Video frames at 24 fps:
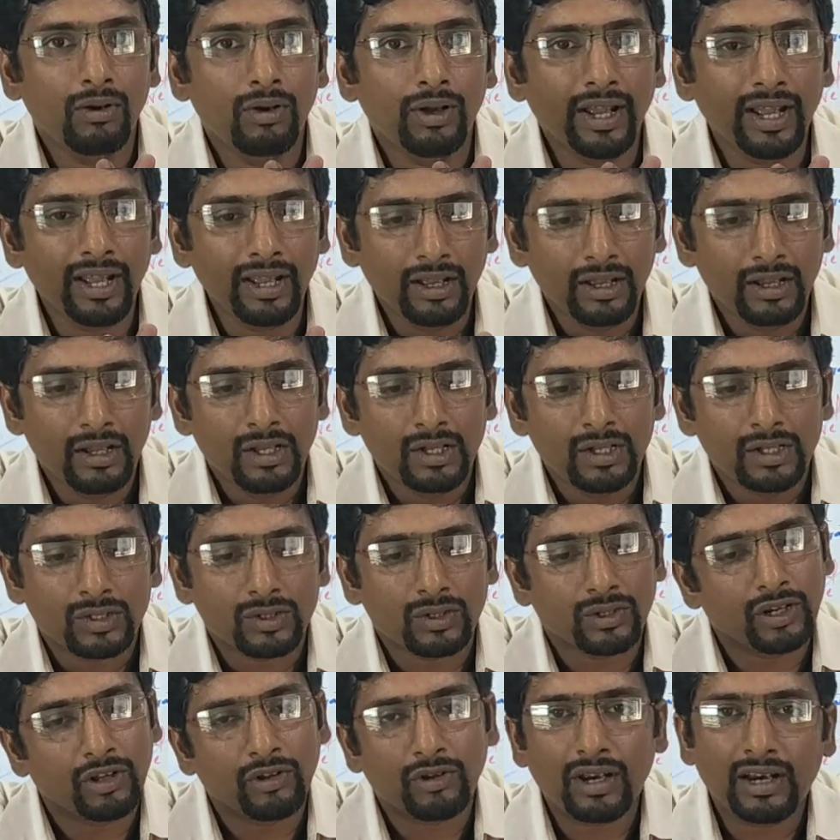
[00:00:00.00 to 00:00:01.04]
Okay,
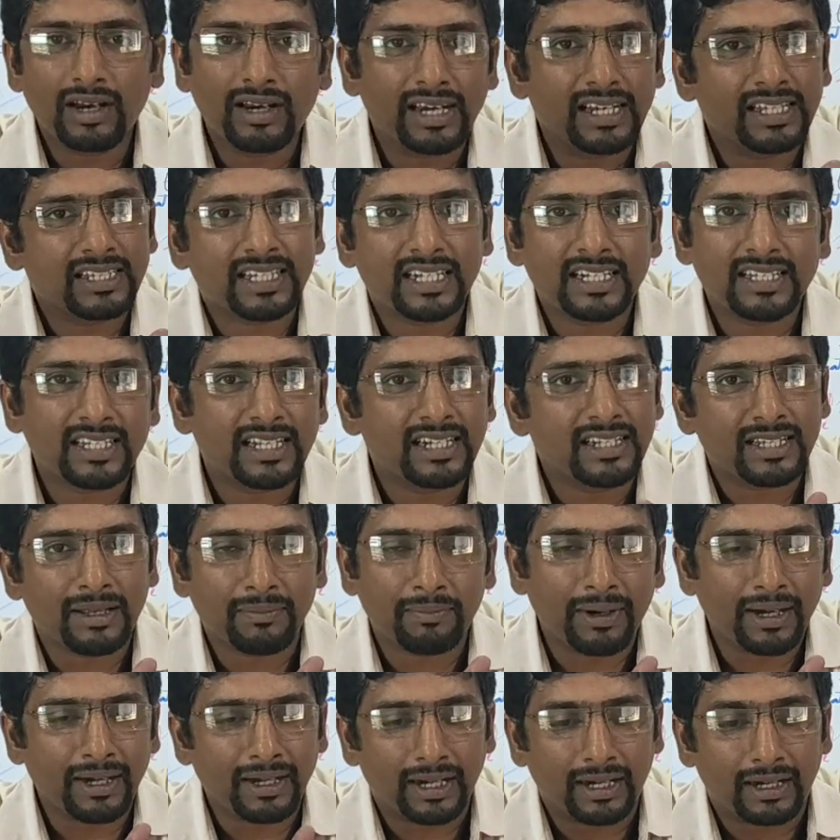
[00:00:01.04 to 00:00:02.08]
so neural crest cells are
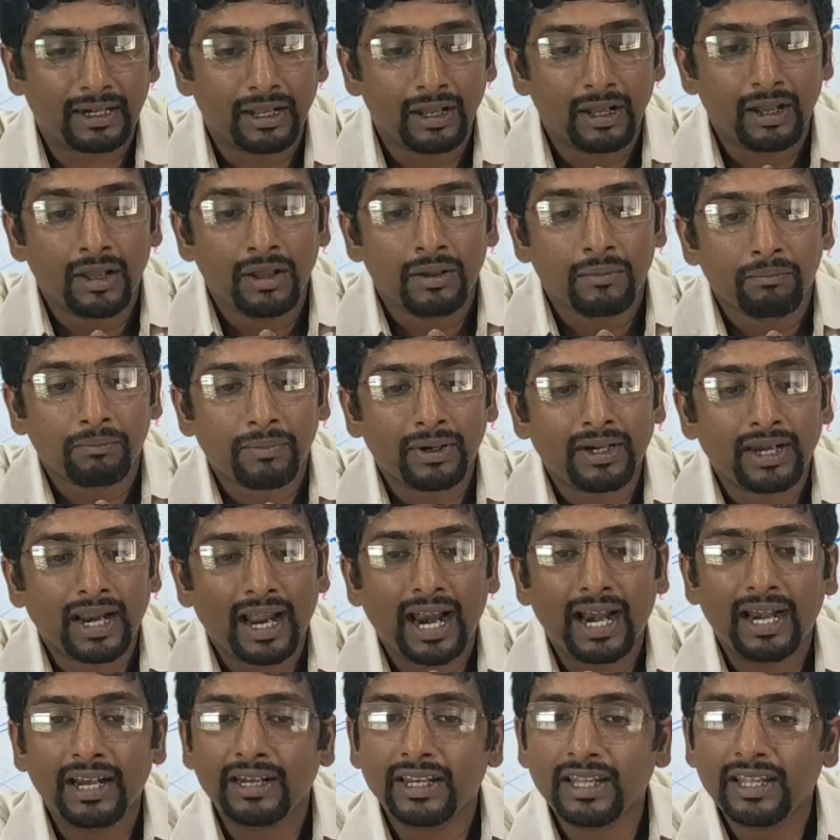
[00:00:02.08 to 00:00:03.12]
separated, but
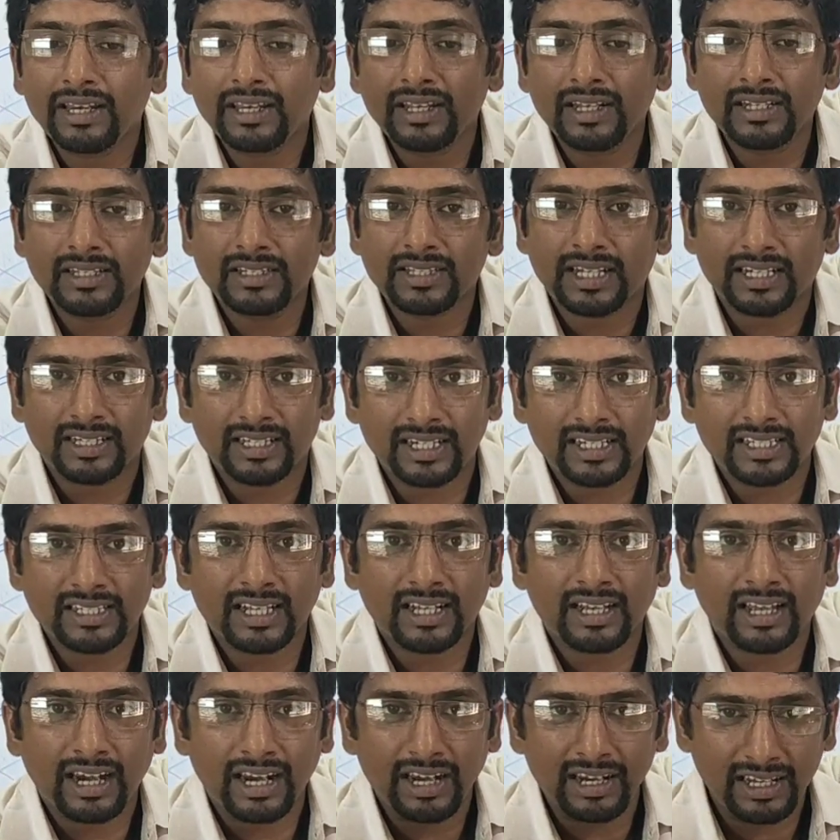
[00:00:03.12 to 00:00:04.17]
anterior side, that's
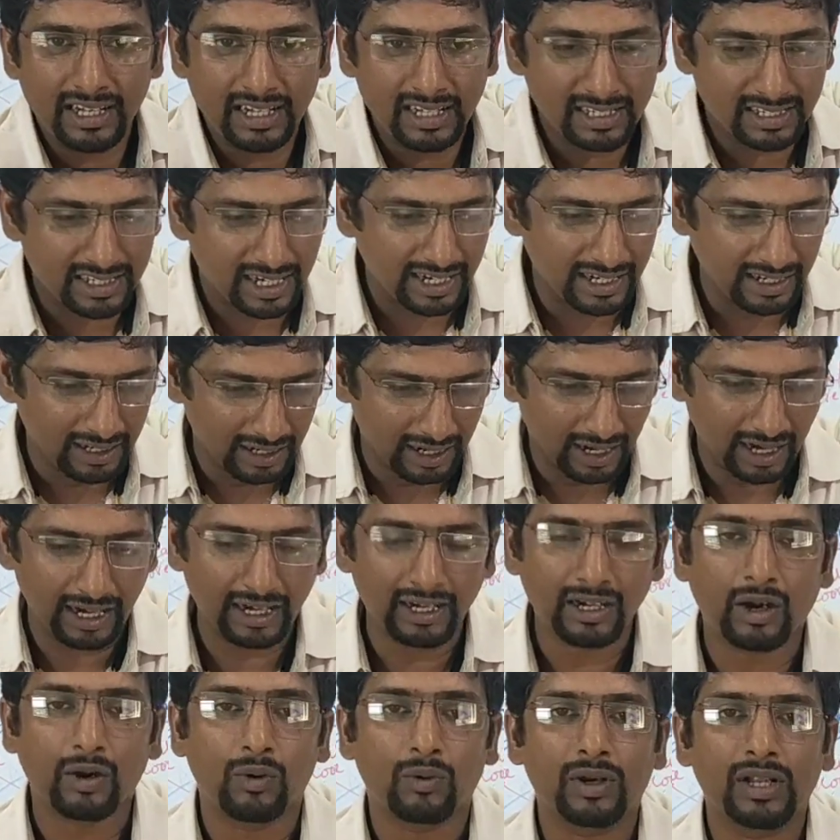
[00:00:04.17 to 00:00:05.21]
a cranial side,
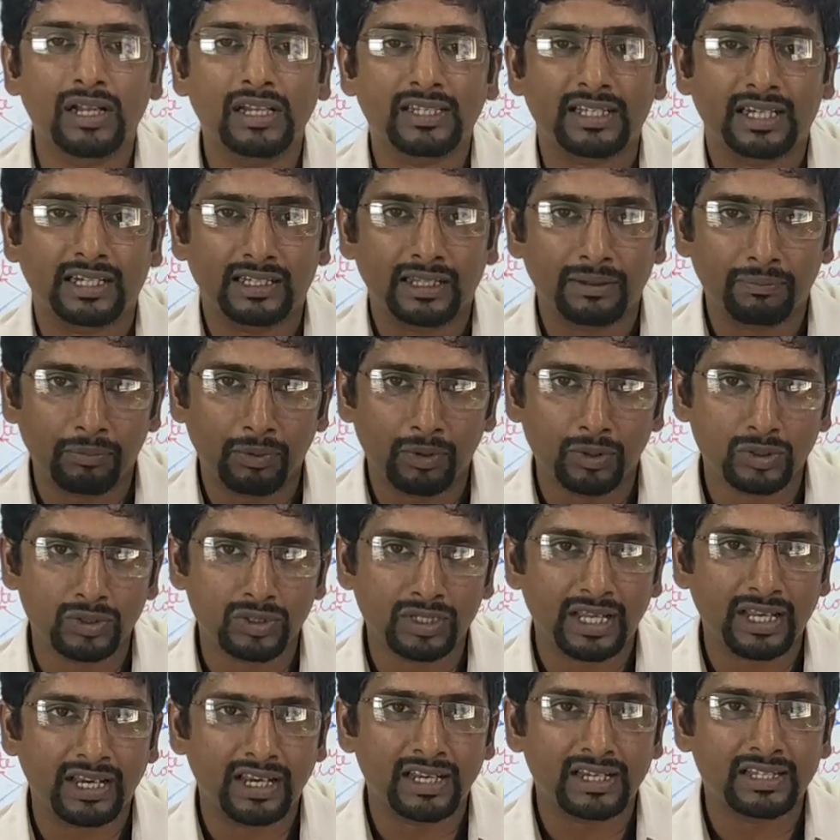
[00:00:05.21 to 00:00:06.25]
and caudal side, the
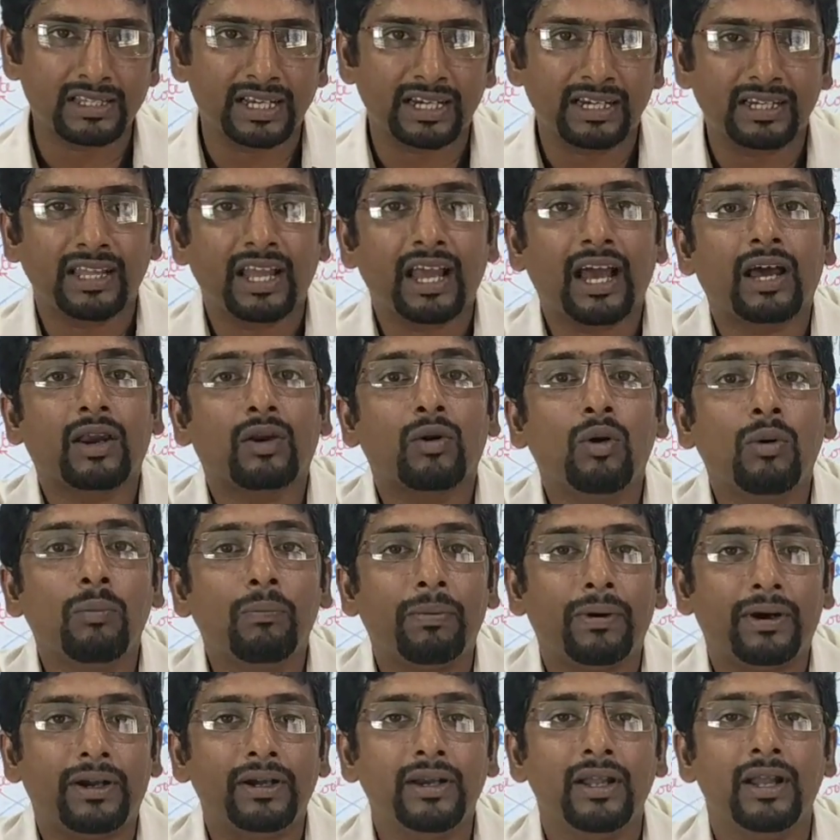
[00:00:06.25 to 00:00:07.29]
posterior side, they are
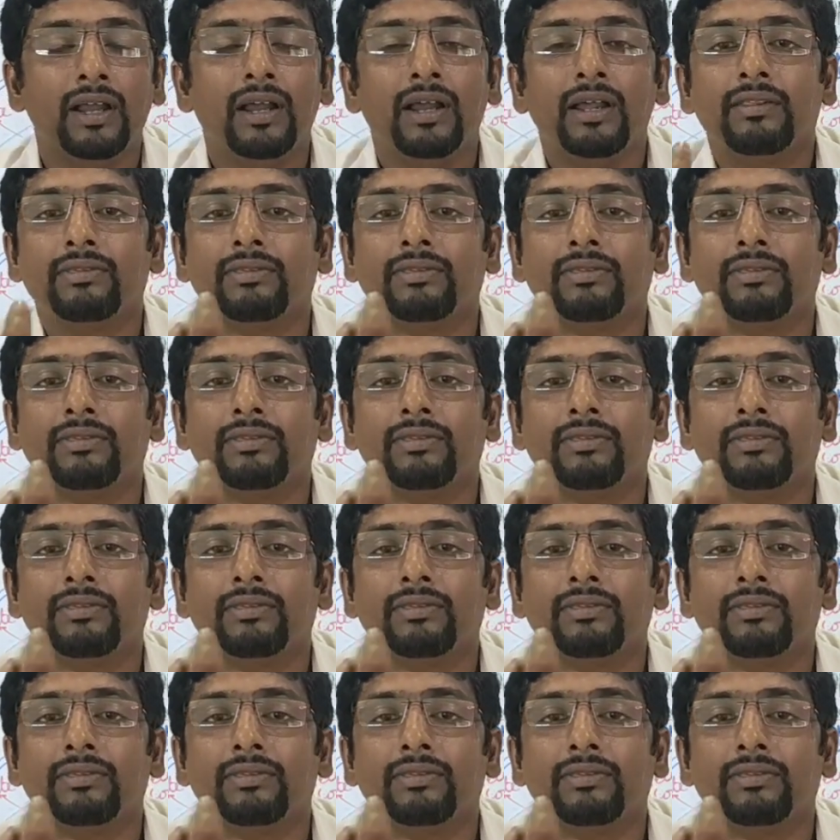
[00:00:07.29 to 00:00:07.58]
opened.